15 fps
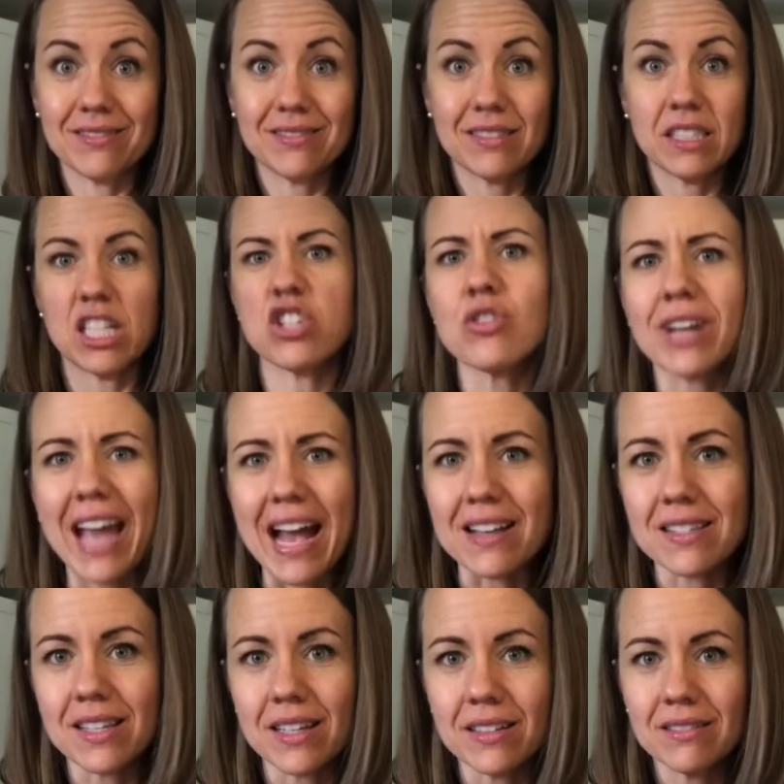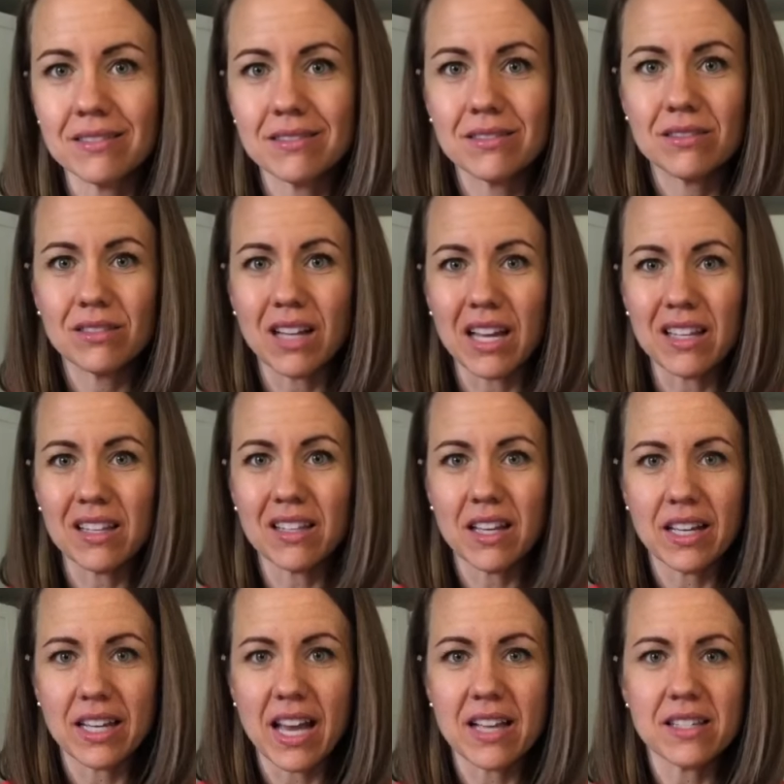Citric acid, I
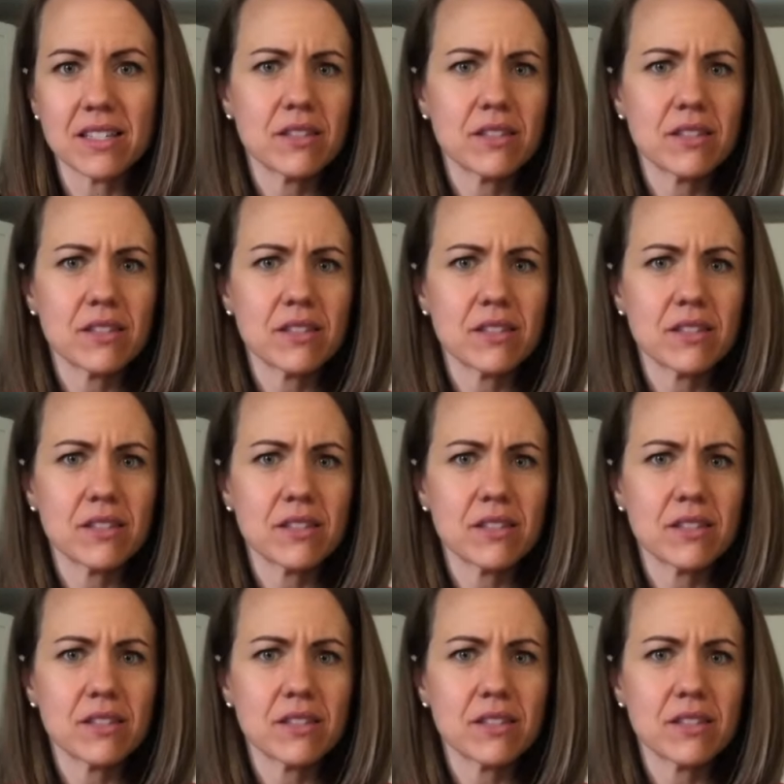guess.